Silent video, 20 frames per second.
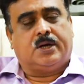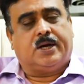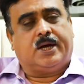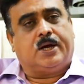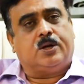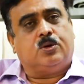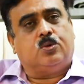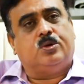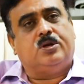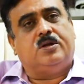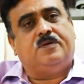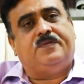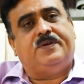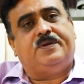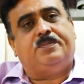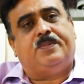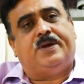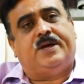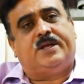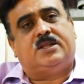And only
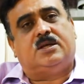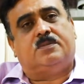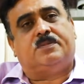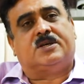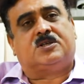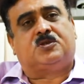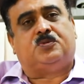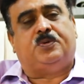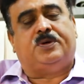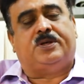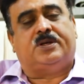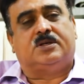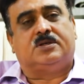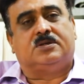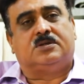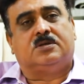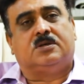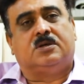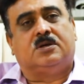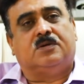we make them
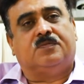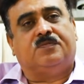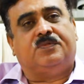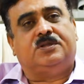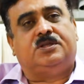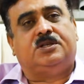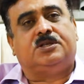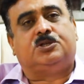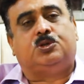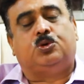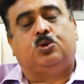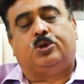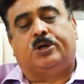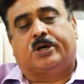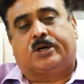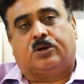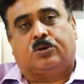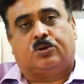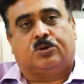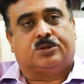experience with this new
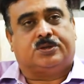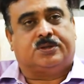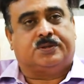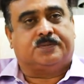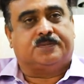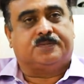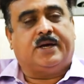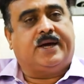technology.